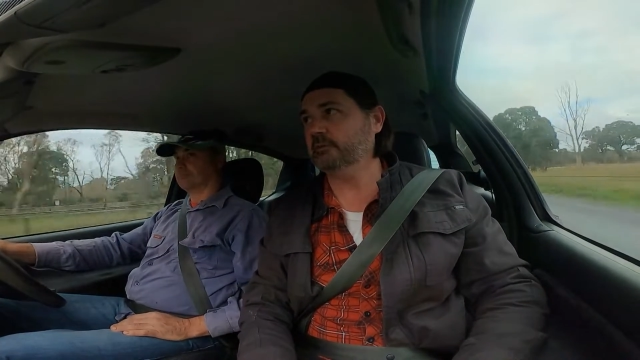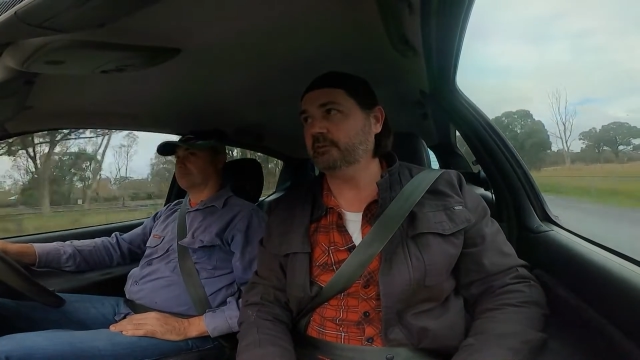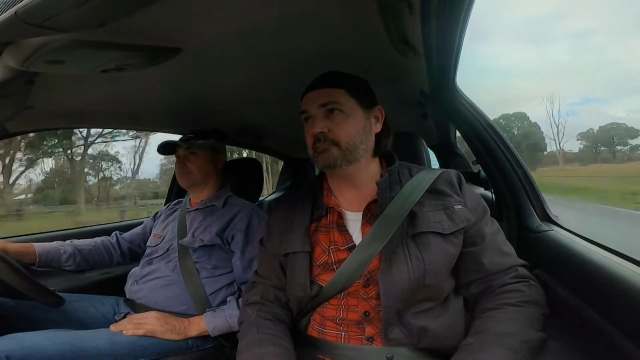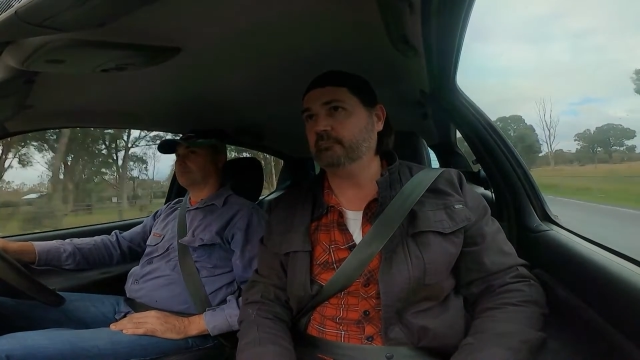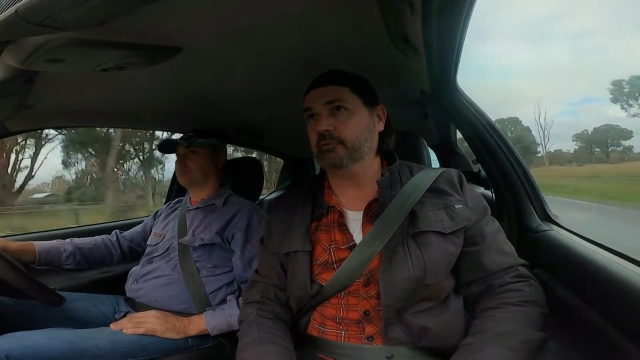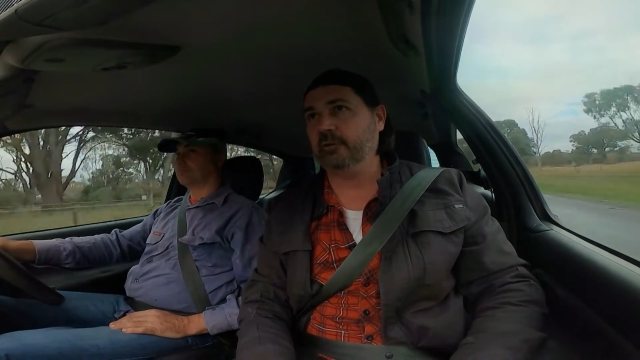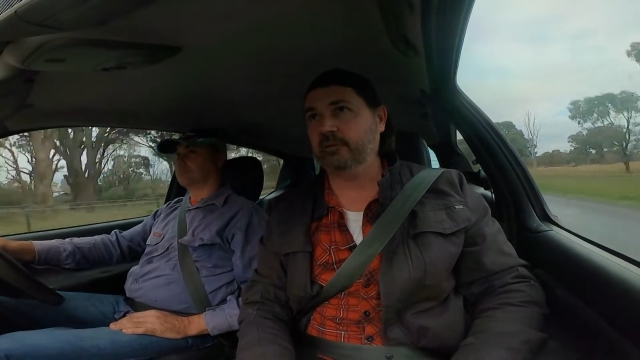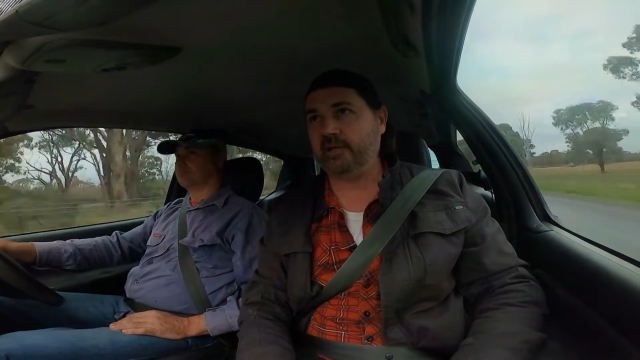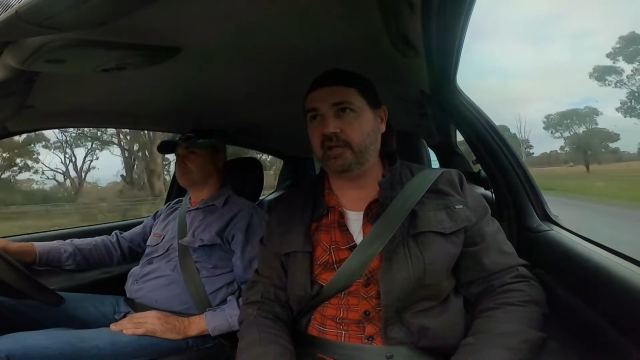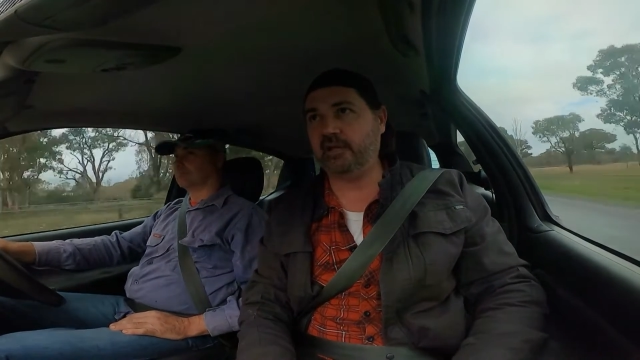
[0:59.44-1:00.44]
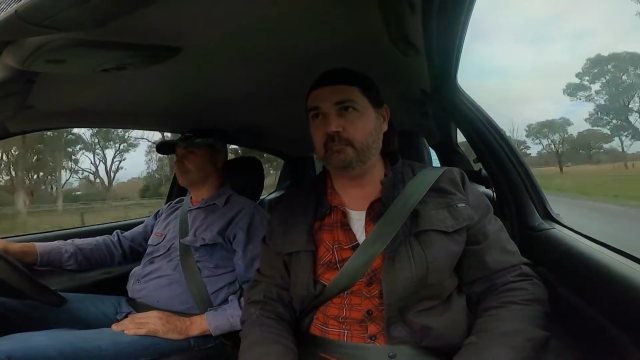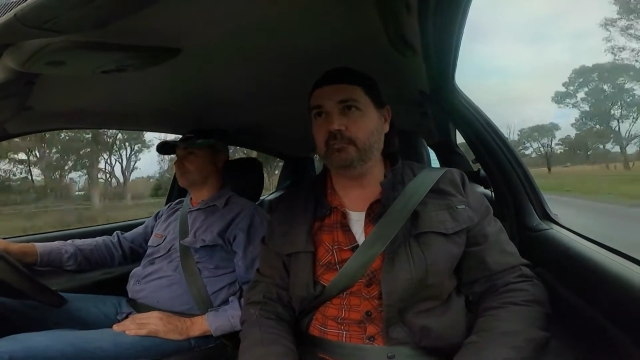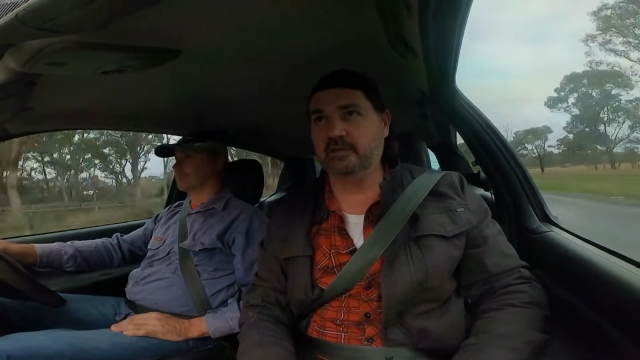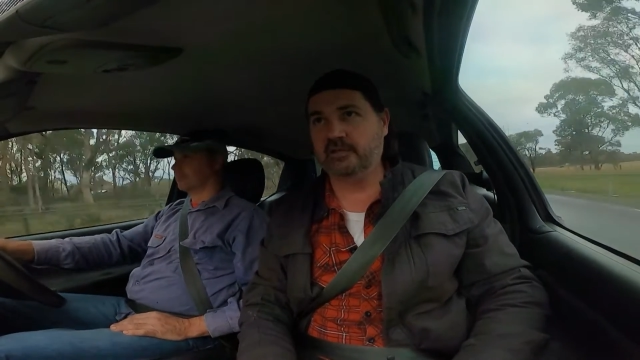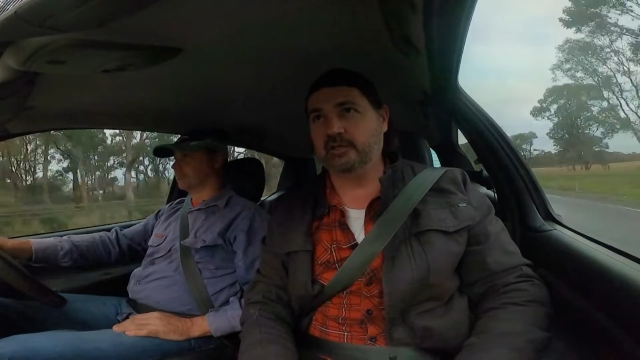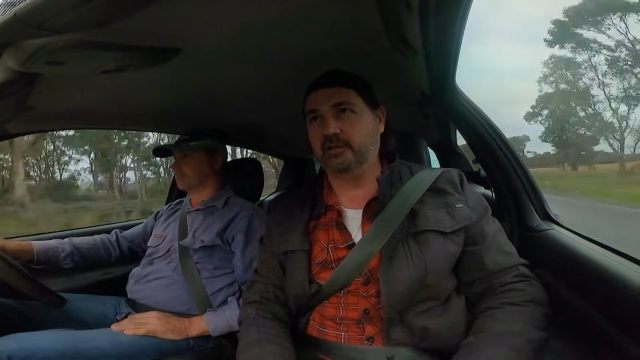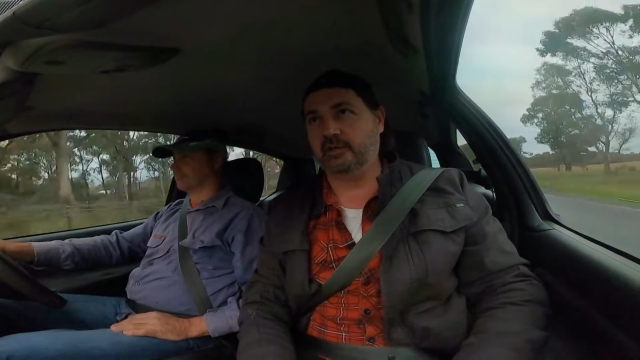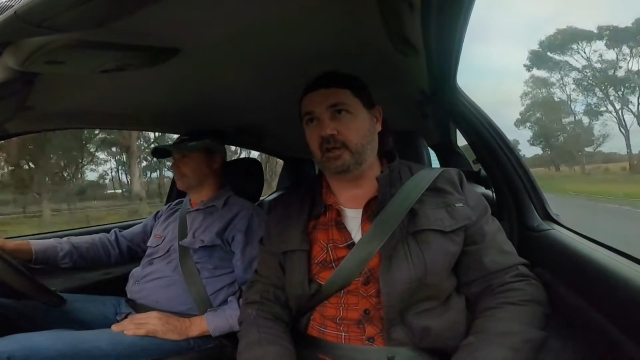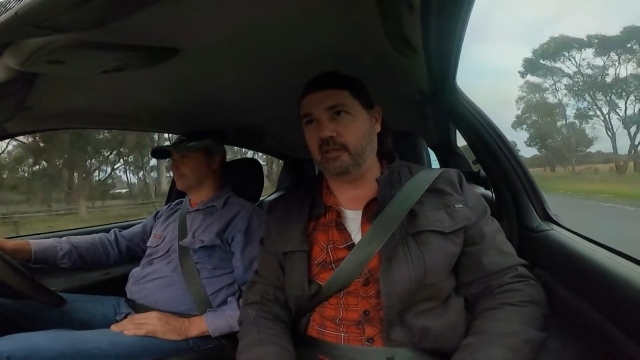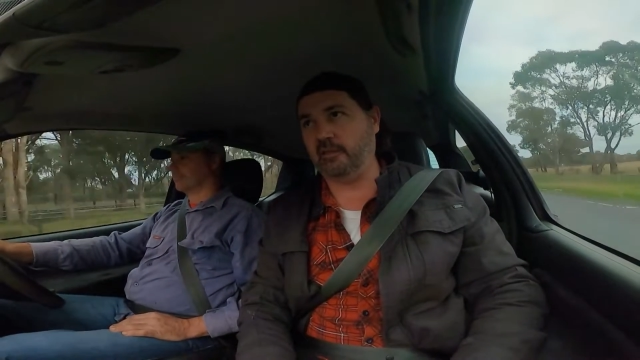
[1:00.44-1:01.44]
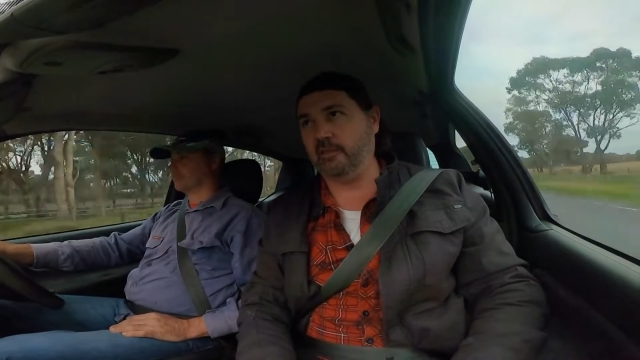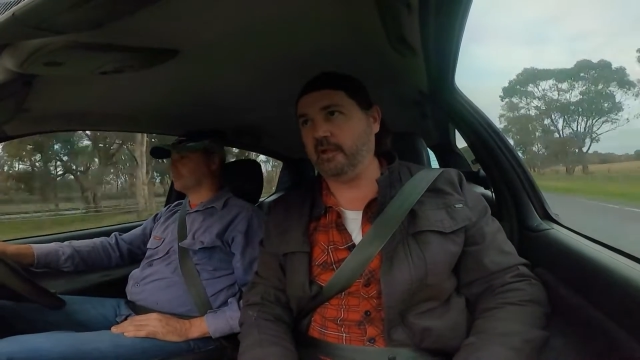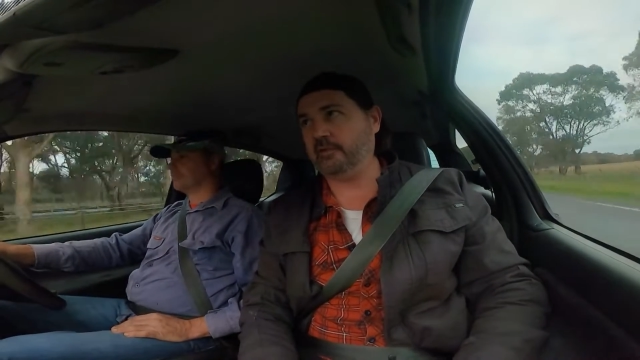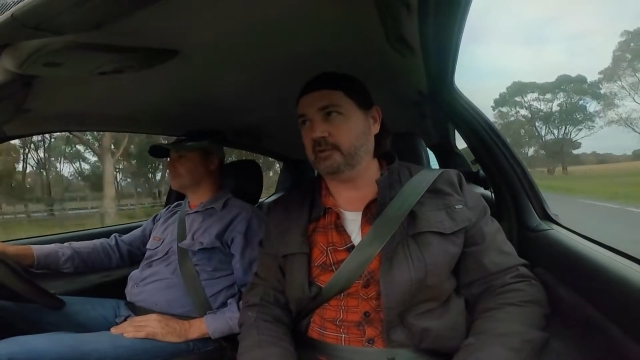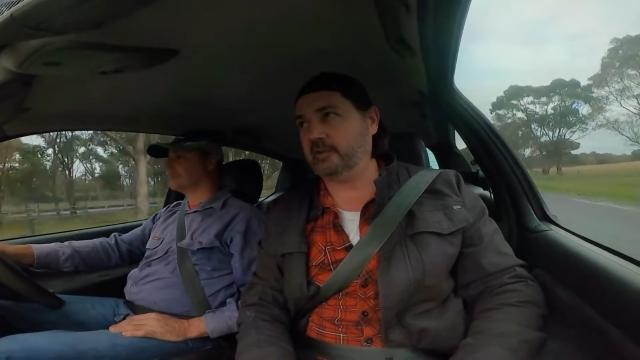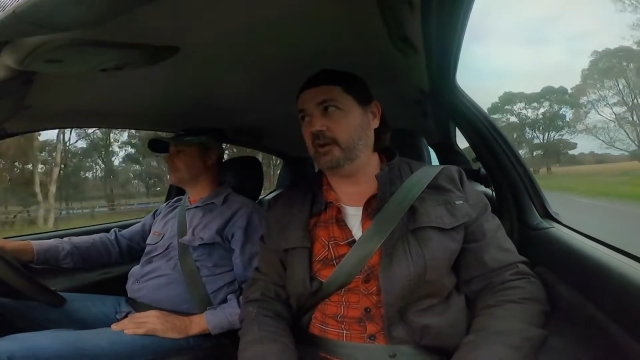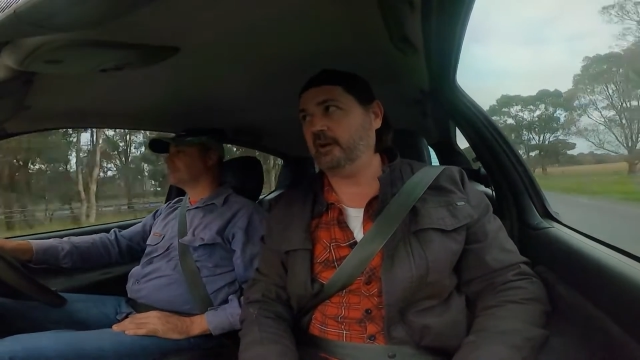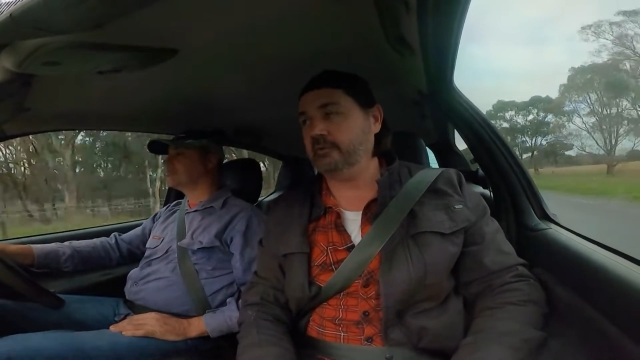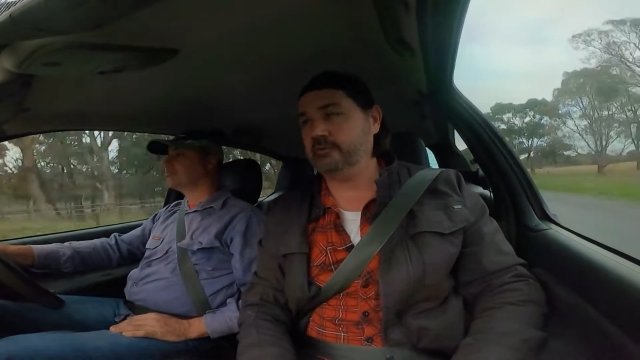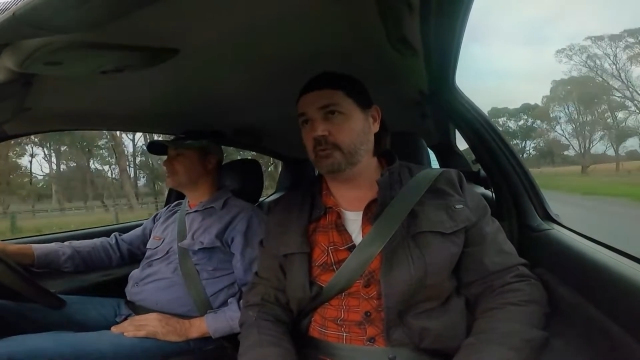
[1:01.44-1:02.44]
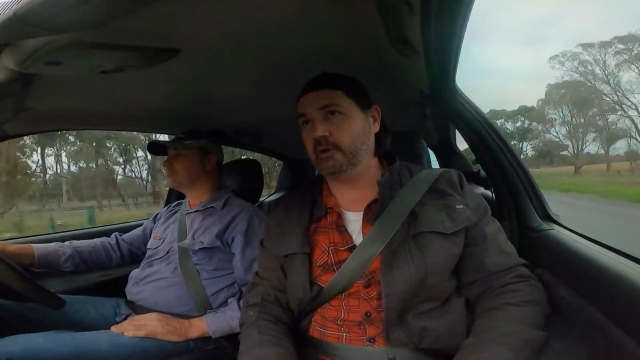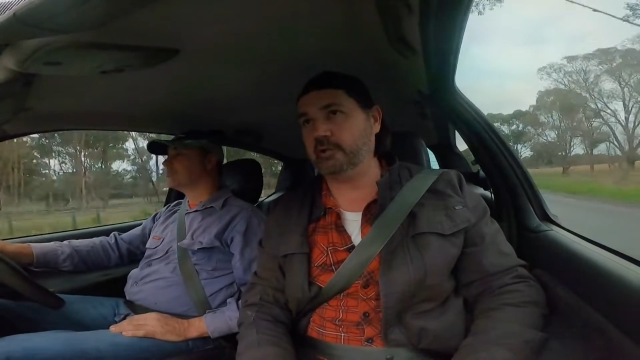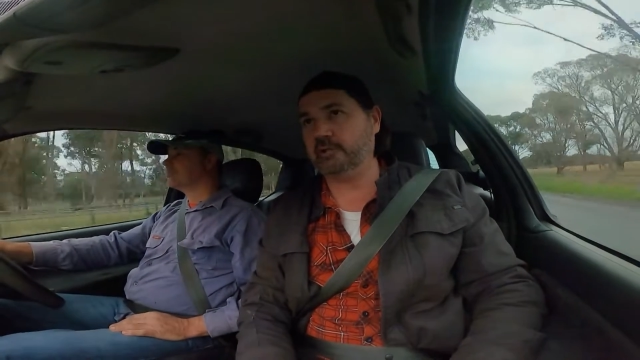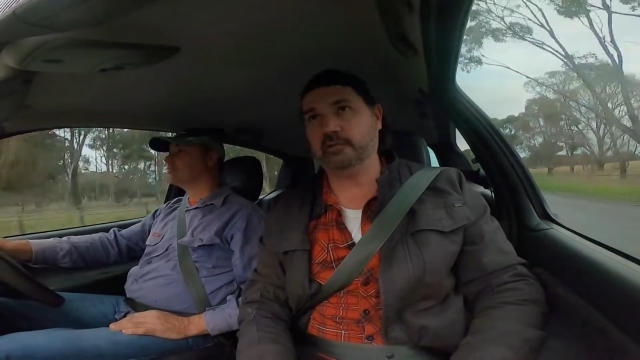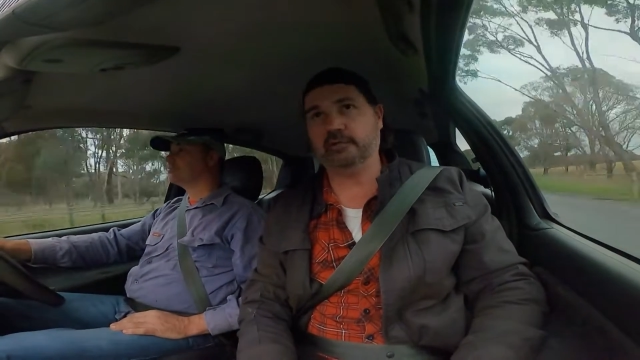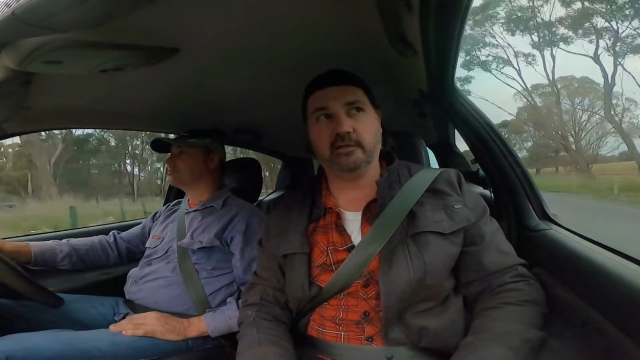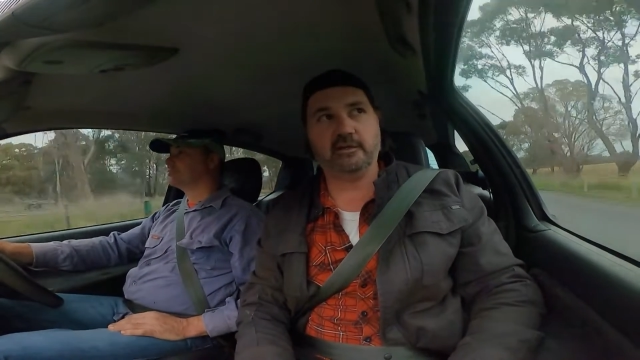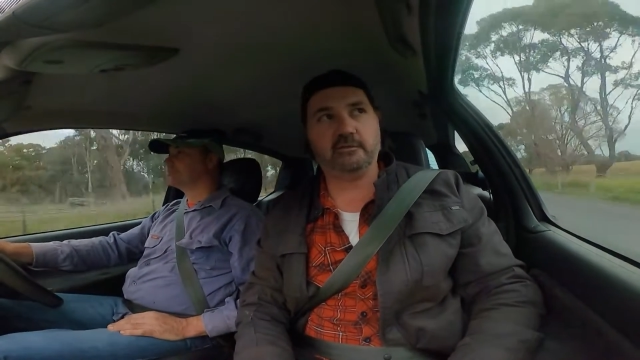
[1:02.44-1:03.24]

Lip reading: at this point in the game. Other than that, the car is running